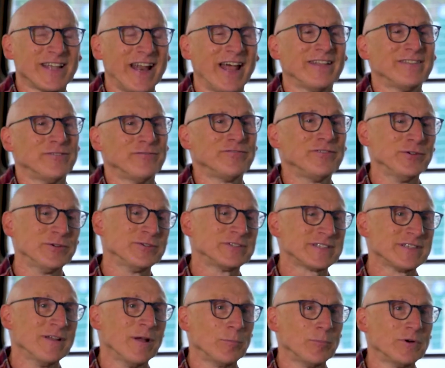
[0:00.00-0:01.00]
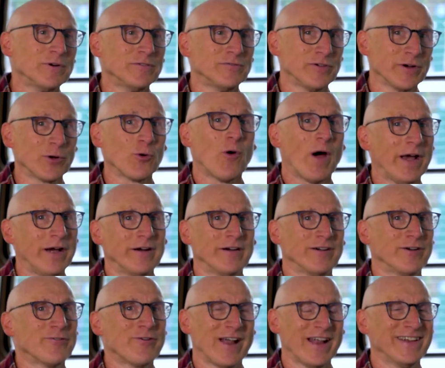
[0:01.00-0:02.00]
it had the fewest number of required
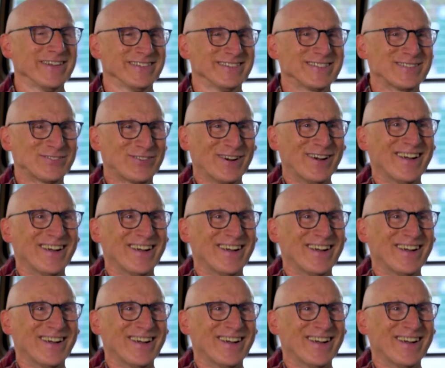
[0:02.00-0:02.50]
credits.